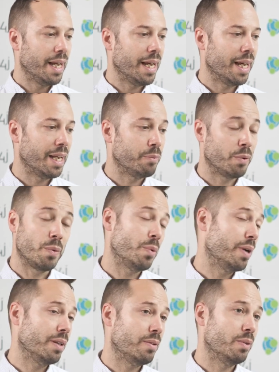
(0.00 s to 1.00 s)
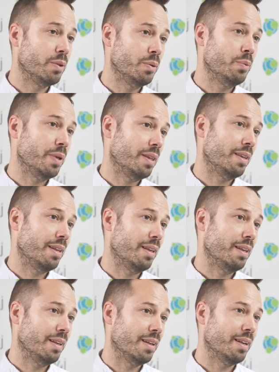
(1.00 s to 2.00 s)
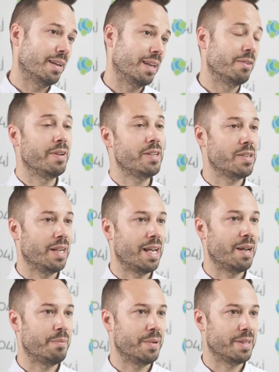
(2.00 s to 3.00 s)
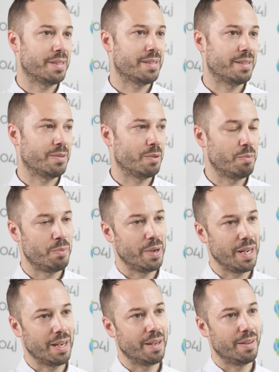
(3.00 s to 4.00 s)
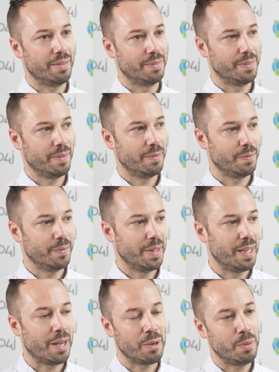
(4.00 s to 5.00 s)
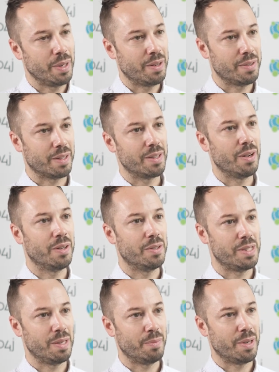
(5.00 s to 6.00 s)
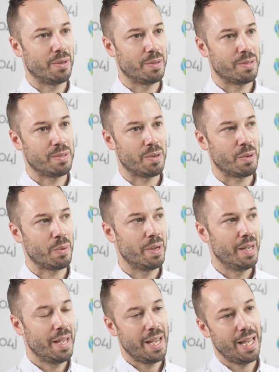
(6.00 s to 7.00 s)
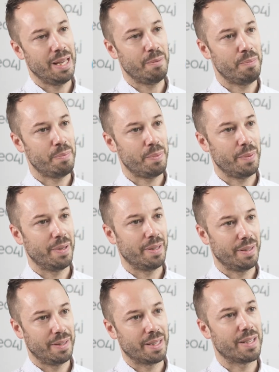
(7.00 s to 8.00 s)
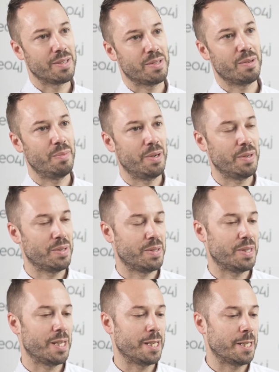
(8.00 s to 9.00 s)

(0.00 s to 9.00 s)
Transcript: And what we wanted to do with the Innovation Lab is sort of bring not only our technology, but also help the customers